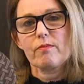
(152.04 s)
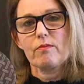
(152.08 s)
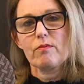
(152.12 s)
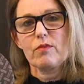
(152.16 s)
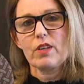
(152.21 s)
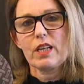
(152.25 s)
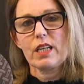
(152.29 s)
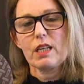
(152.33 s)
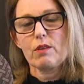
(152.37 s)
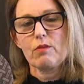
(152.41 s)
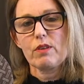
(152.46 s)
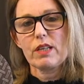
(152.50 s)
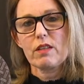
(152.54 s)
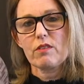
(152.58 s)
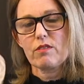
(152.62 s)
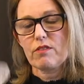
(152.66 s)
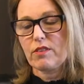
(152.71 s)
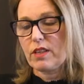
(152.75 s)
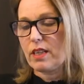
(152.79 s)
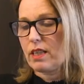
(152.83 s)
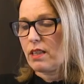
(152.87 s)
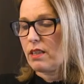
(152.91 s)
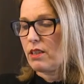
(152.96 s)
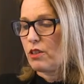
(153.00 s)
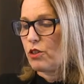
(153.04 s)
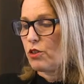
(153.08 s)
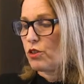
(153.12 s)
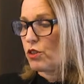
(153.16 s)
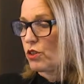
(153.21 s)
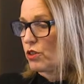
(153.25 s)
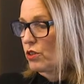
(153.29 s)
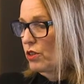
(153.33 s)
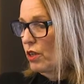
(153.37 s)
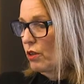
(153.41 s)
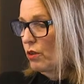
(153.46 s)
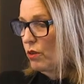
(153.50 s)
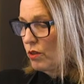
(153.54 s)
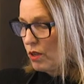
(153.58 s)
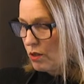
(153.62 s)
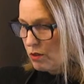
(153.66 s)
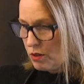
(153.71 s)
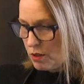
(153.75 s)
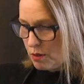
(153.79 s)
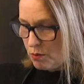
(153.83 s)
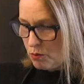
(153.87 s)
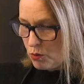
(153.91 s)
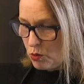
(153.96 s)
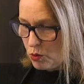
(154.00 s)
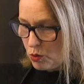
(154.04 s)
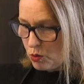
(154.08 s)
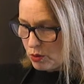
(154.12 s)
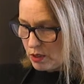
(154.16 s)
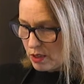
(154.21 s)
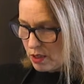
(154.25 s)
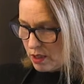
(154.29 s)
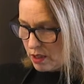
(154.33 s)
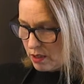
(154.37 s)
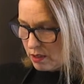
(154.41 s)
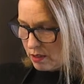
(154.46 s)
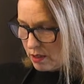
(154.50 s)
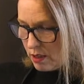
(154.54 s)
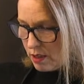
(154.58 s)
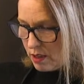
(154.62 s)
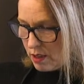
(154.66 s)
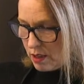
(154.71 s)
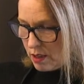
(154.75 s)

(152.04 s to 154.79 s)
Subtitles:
really, really thin. You just soak those in water.